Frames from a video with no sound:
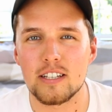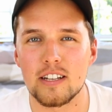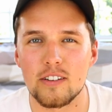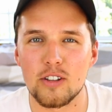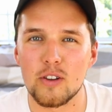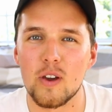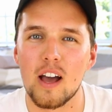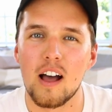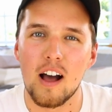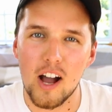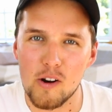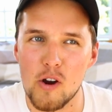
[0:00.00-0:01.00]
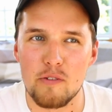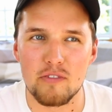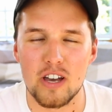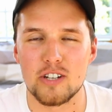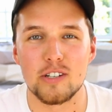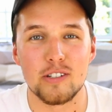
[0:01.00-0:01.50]
going to do her
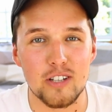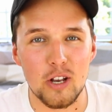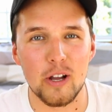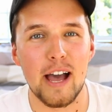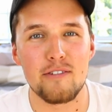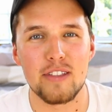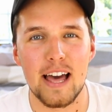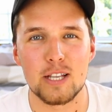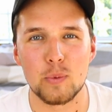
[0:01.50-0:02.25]
own version, so look out for that as